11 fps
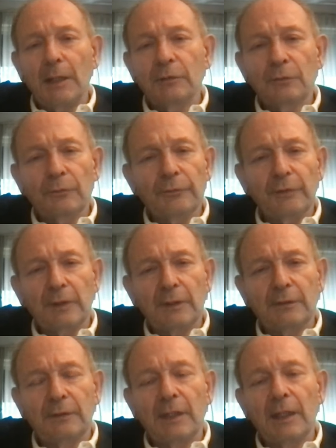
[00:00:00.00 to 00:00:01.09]
don't think
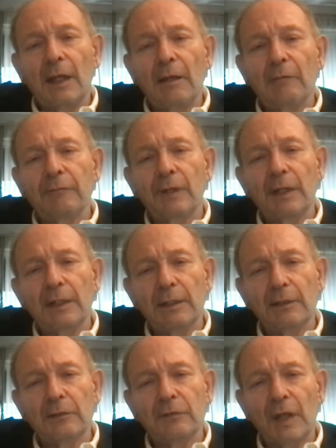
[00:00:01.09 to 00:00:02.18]
they have any
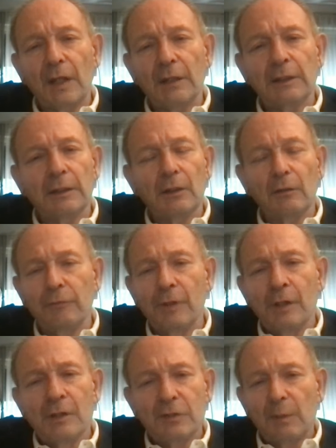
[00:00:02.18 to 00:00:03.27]
understanding of
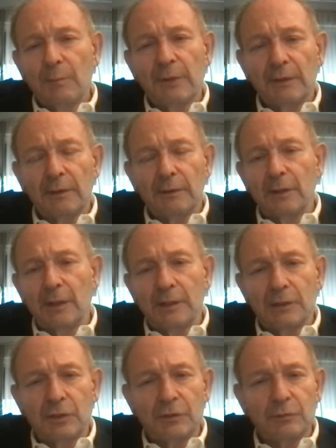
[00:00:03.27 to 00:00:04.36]
something that I
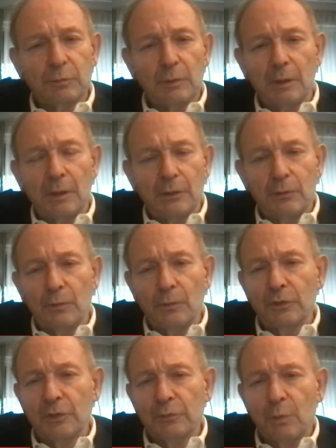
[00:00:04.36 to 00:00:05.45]
just
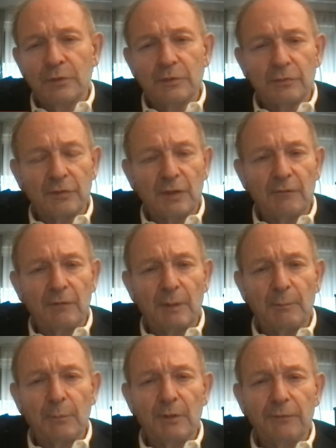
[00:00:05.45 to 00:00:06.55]
want to say very
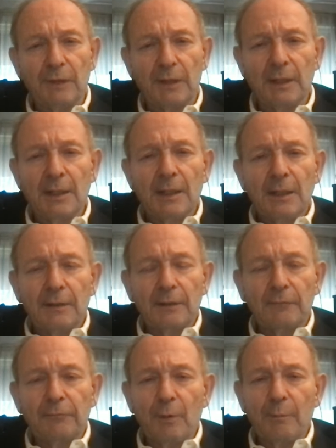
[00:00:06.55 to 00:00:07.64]
briefly,
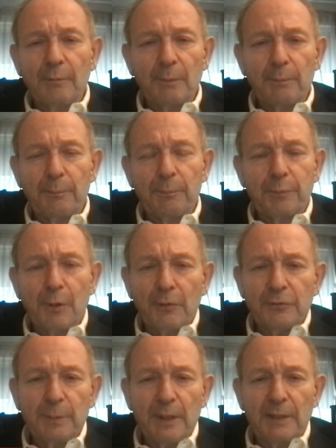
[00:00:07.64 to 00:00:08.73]
that from the
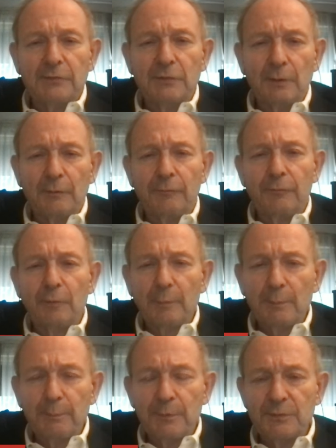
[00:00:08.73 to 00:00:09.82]
prospects of, from the
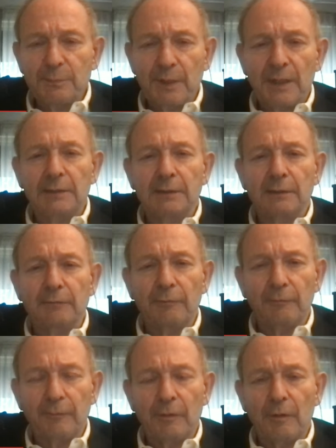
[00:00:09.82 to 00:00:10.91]
perspective
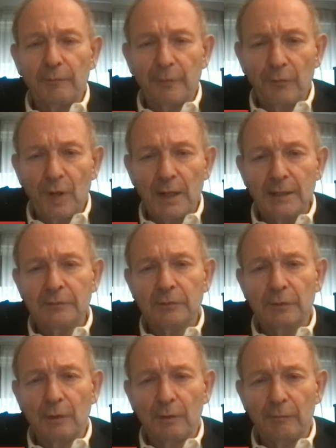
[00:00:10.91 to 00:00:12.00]
of the right,
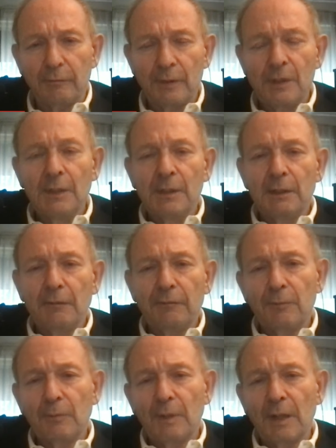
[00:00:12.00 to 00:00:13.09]
of, if
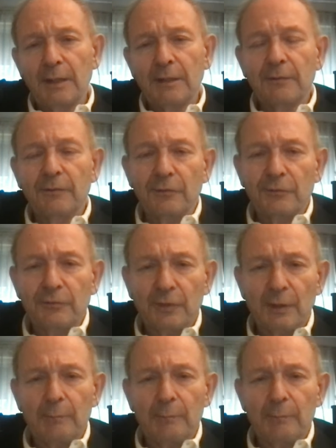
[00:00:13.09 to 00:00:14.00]
you like, this